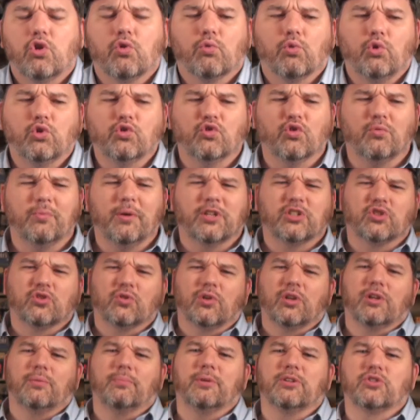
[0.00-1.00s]
The rules for
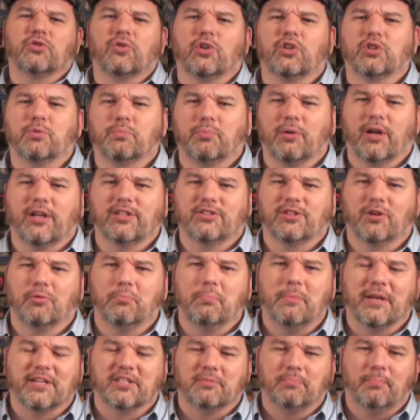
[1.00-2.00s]
Mystery, Mystery Express are
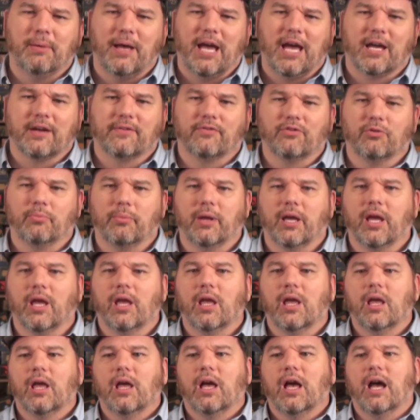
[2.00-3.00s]
mixed bag for me.
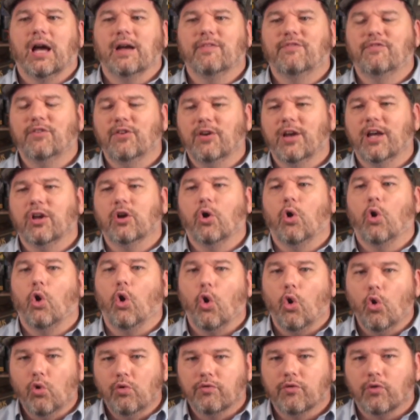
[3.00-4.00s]
I feel like
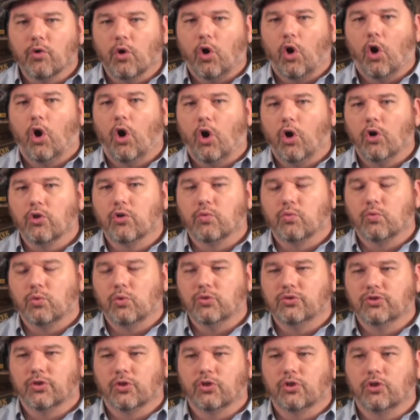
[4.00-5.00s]
overall the
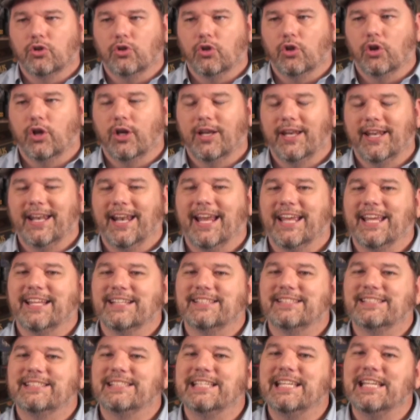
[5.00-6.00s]
rules are good, and I can
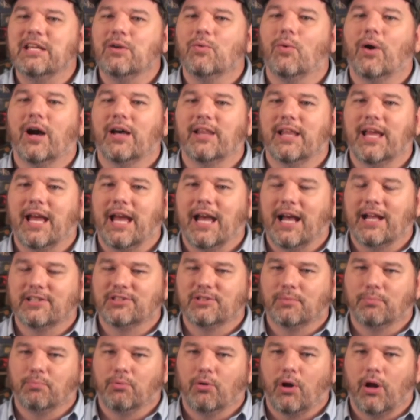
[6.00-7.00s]
see why they had
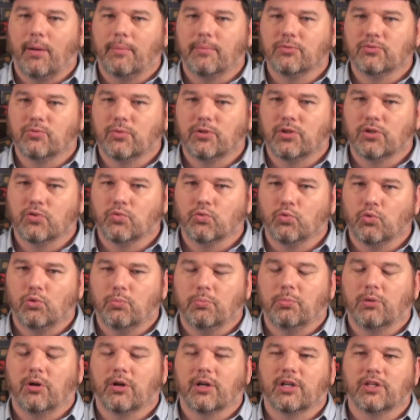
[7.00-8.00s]
some problems with this rule
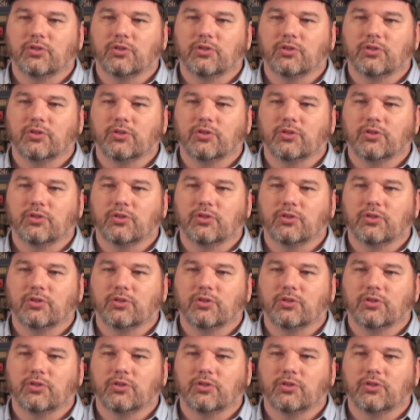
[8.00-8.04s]
book.